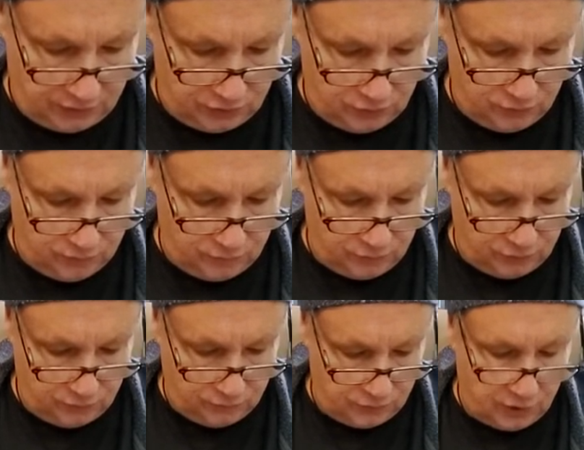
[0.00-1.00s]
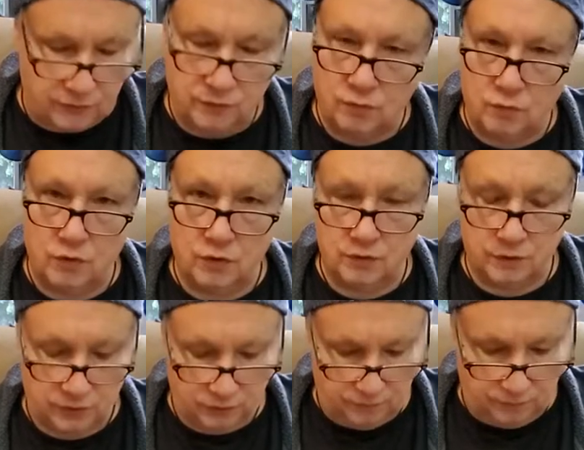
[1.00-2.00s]
you've done the work,
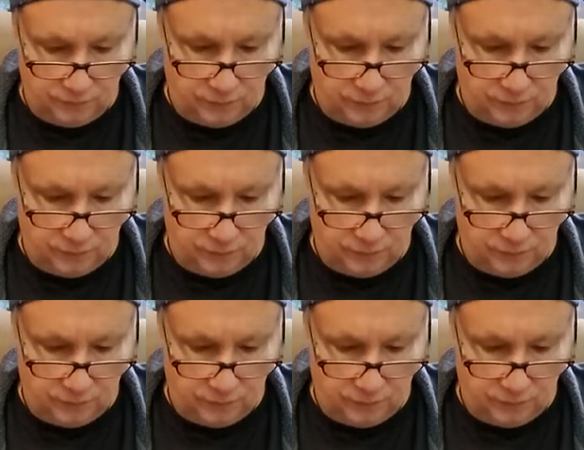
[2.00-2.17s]
you've